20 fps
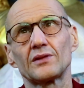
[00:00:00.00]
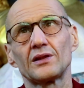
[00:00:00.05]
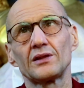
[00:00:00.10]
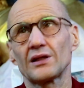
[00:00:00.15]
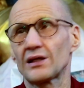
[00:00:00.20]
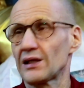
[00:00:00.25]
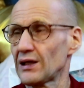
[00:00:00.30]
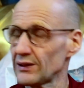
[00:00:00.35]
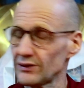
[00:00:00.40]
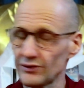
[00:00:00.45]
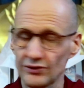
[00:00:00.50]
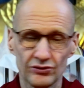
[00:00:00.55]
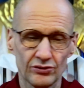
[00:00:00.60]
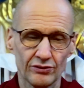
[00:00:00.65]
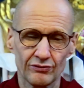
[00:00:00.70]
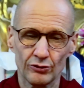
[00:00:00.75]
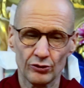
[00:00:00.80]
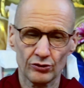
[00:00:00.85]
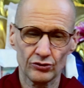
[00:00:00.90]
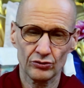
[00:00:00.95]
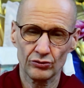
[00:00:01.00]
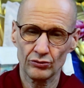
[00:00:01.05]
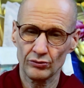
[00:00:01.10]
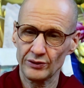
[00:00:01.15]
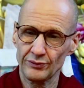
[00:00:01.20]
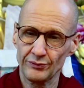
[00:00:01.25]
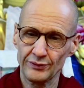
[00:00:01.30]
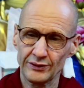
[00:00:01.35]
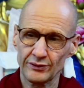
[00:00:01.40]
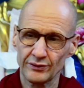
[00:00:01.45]
and the kindness, of course,
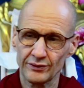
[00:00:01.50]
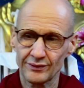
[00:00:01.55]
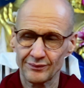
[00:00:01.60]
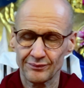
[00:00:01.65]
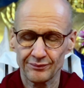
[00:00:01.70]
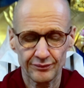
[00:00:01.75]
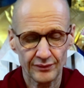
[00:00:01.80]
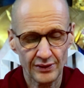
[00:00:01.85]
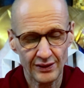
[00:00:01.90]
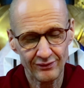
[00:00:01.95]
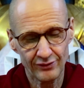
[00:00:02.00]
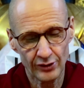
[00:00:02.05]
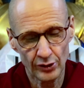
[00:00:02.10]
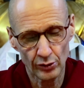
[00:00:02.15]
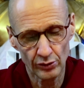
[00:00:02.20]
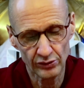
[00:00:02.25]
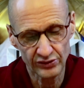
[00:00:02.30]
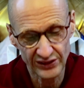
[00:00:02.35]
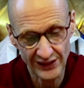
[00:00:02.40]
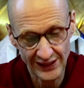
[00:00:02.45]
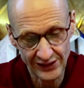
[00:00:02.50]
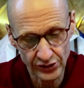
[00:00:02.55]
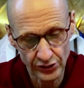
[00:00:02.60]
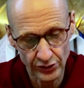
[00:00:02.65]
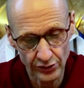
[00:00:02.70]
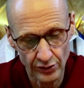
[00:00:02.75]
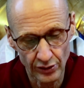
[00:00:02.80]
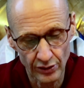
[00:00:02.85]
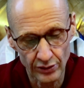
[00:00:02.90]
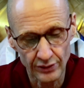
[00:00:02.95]
we could have a whole
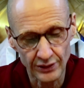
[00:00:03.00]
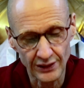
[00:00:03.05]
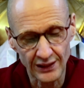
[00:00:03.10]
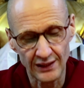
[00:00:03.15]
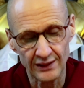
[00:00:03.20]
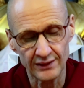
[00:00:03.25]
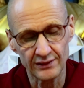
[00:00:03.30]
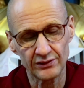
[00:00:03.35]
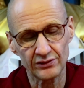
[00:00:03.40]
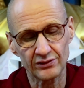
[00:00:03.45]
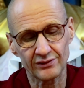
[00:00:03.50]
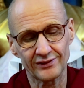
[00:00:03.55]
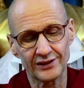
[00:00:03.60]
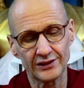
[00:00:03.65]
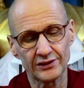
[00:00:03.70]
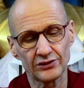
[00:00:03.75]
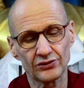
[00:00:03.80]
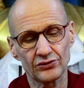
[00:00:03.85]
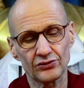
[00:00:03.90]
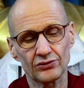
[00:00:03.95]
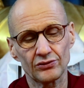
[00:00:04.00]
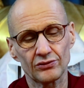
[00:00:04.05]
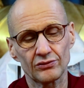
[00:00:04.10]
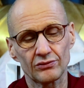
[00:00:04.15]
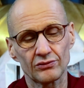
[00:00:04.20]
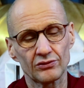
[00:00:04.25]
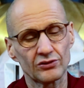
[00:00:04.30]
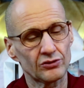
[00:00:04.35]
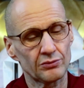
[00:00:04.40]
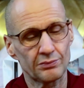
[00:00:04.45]
session on the kindness of others
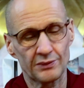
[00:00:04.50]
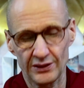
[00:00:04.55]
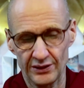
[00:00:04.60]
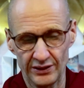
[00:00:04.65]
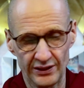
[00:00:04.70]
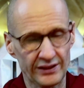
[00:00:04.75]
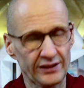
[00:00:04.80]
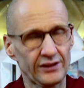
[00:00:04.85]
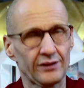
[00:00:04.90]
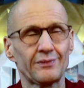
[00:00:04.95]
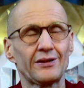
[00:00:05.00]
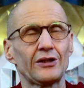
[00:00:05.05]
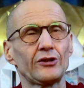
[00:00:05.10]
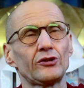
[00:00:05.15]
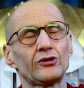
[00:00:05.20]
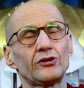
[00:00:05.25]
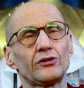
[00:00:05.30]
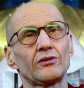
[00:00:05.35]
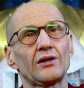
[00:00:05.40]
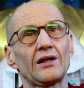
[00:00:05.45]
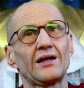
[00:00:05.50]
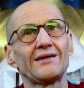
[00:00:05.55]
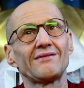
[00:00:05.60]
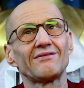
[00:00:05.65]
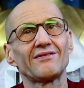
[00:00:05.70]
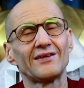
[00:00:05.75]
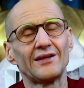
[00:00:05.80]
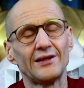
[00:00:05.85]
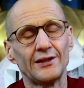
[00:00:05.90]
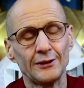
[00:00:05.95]
just by thinking about your own life
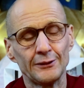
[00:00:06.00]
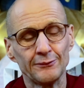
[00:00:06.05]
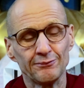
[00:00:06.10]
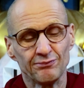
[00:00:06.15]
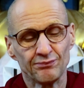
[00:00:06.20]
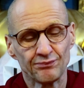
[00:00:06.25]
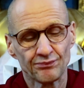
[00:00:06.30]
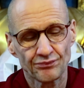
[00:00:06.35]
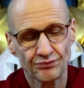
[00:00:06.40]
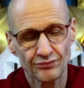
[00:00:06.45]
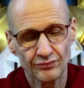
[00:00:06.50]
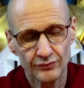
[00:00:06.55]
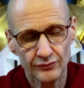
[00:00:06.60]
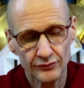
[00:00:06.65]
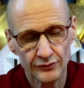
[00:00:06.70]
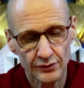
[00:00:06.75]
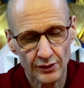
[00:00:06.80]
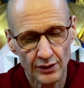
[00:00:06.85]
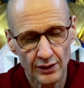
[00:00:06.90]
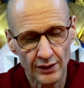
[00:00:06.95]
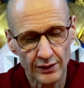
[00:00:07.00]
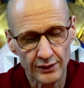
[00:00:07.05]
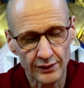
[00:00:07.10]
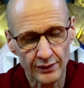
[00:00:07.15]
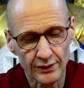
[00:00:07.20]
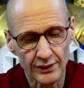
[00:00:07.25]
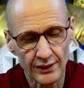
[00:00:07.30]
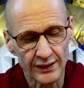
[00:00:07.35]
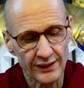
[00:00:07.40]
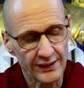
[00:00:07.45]

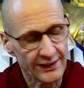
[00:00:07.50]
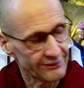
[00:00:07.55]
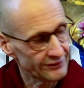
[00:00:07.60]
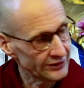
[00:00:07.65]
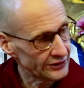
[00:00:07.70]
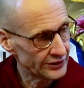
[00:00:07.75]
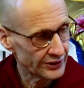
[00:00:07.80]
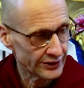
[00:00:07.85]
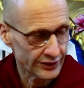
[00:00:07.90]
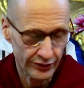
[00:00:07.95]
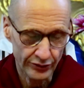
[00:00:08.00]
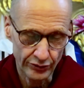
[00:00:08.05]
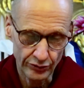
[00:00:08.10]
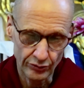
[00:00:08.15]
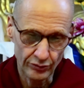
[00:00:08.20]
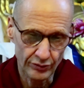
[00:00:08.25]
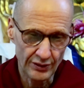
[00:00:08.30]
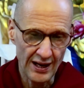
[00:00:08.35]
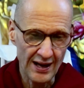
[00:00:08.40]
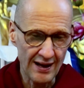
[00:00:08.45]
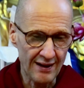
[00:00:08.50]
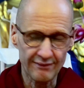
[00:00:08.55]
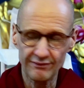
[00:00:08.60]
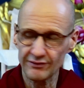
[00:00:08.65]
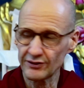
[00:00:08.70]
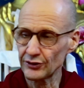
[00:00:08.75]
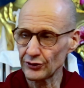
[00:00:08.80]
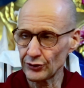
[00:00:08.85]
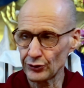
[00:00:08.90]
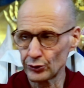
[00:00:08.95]
and everything you have
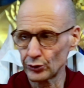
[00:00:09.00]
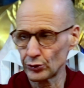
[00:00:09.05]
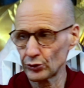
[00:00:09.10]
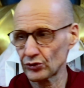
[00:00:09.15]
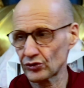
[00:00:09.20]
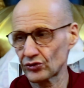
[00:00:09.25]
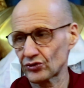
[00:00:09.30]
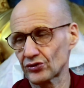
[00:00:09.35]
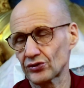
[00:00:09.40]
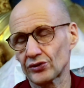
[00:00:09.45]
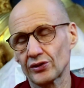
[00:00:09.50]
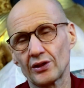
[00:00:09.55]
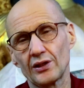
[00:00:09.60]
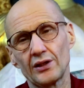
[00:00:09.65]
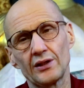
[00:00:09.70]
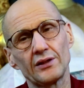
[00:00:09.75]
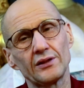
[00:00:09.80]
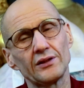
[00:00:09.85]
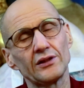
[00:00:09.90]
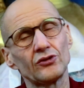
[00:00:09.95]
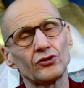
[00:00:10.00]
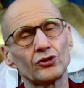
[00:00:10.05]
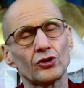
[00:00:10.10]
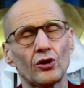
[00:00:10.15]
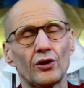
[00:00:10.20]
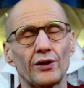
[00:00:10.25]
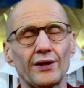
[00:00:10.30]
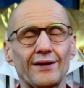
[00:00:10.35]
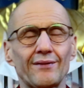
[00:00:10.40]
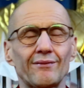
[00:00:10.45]
and use and
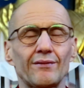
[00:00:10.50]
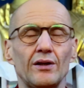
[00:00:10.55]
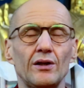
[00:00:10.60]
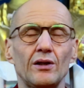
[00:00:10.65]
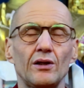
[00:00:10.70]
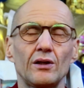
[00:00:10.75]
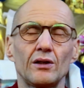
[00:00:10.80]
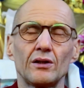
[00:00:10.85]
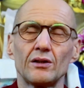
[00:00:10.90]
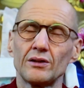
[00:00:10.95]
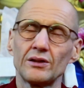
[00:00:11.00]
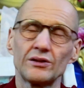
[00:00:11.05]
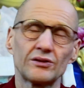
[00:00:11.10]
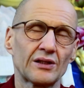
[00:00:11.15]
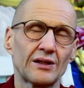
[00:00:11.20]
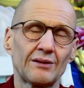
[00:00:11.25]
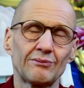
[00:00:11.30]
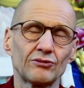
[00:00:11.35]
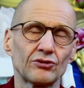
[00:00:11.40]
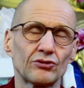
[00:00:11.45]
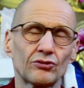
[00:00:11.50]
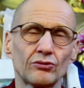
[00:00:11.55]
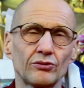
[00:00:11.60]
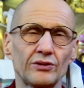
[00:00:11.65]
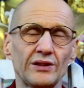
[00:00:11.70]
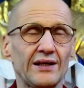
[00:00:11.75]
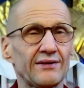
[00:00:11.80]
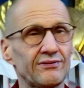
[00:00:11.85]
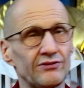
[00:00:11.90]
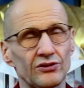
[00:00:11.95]
enjoy, it comes through
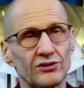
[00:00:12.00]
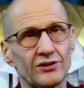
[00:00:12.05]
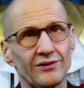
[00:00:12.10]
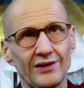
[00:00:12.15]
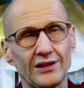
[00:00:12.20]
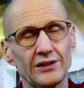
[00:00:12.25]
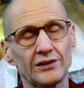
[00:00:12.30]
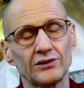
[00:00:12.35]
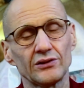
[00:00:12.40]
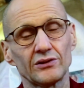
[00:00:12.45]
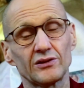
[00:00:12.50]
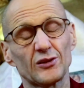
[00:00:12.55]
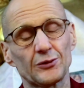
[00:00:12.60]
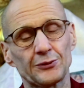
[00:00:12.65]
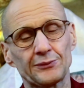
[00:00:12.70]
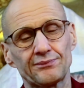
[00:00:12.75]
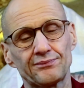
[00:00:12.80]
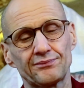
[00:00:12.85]
the efforts of others.